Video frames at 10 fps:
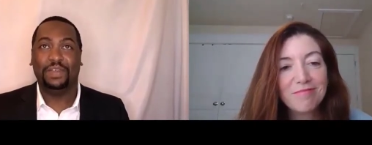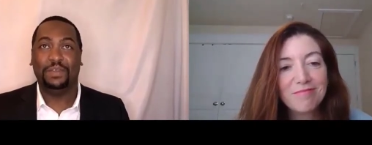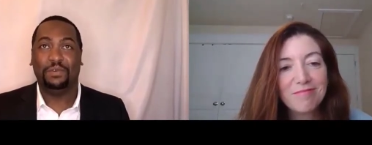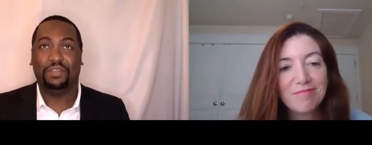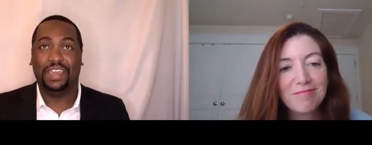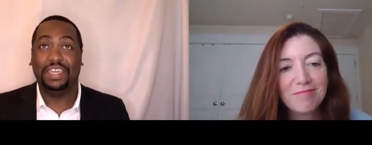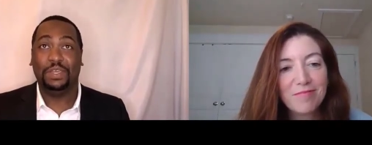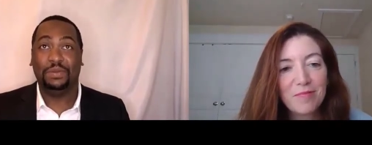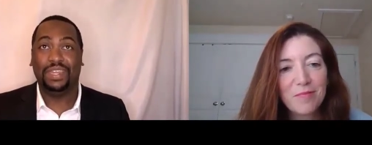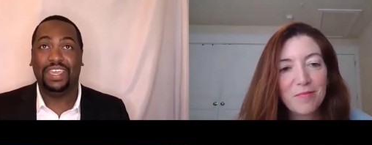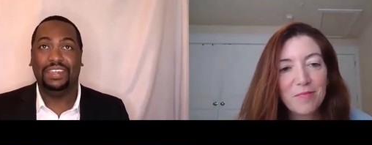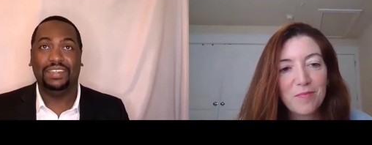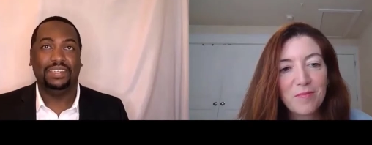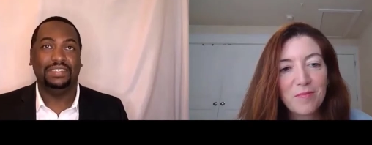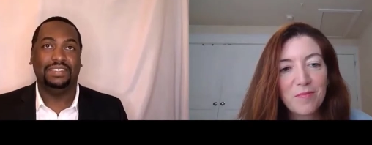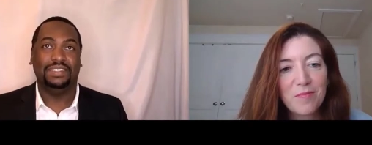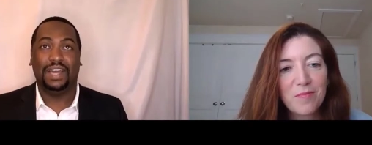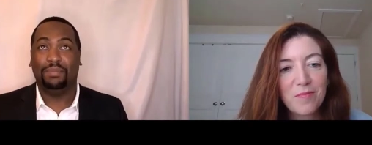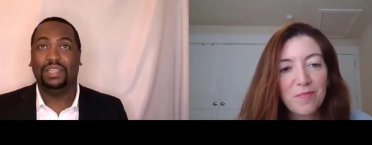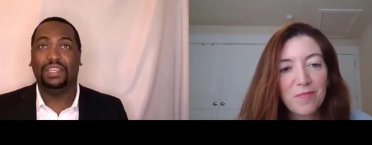Speaker 1: you think you need,
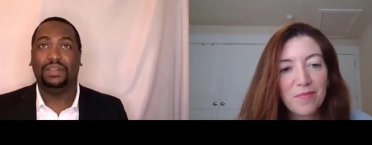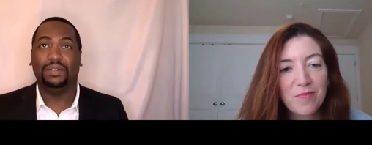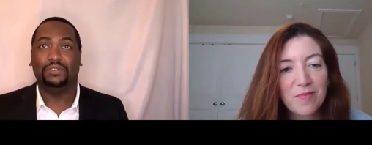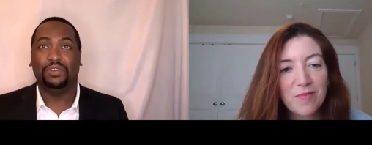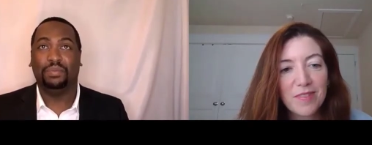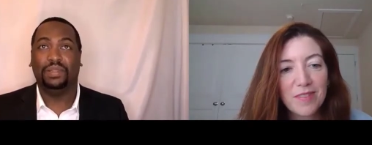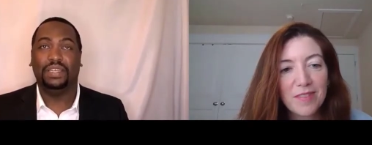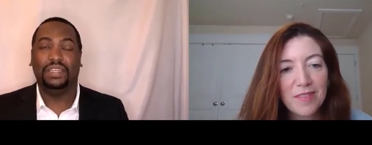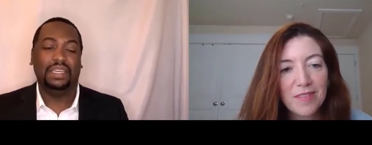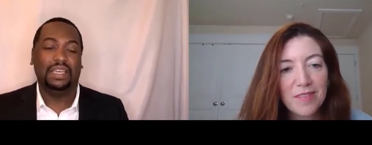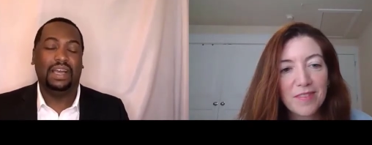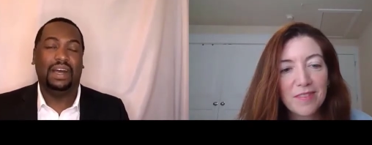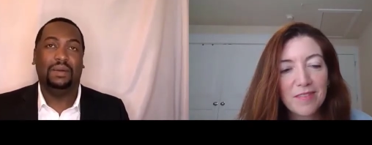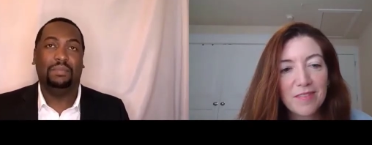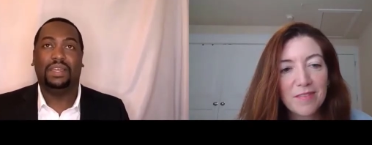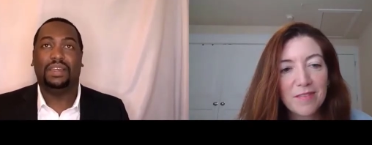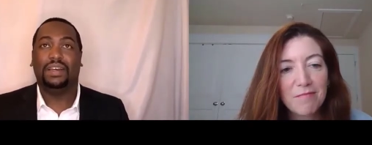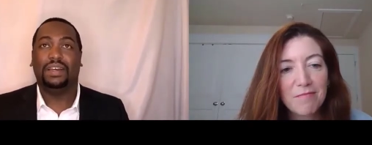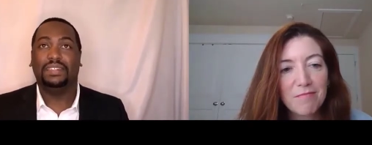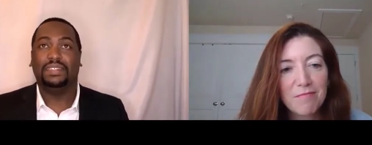double it or triple it. Um,
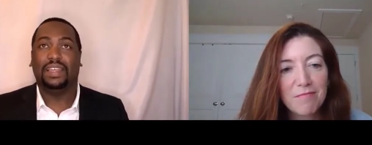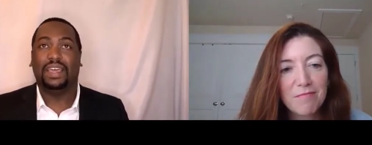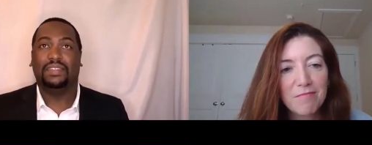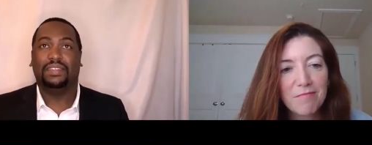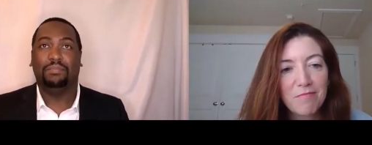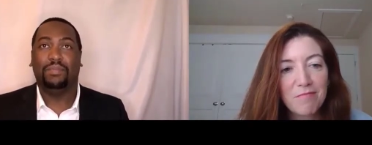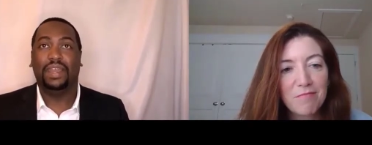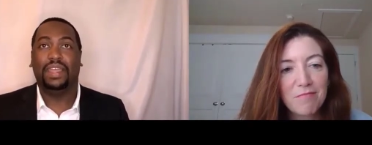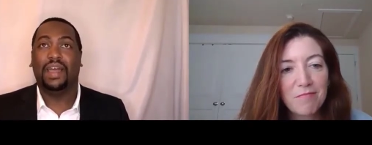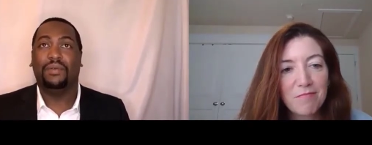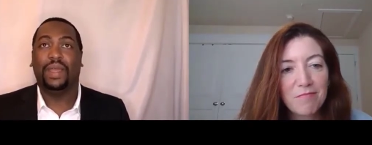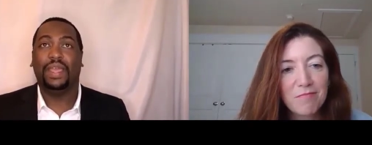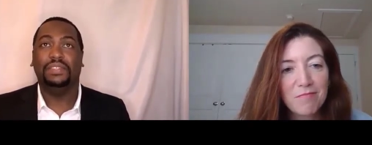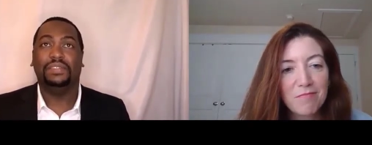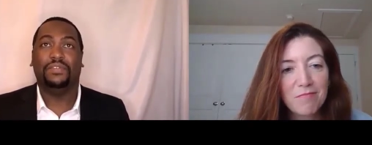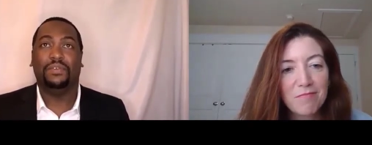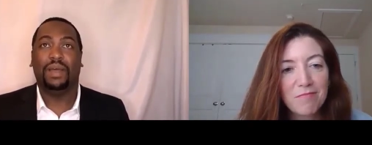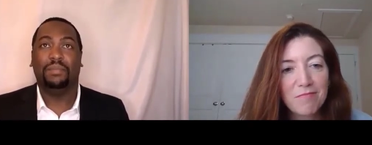because like the money I raised for my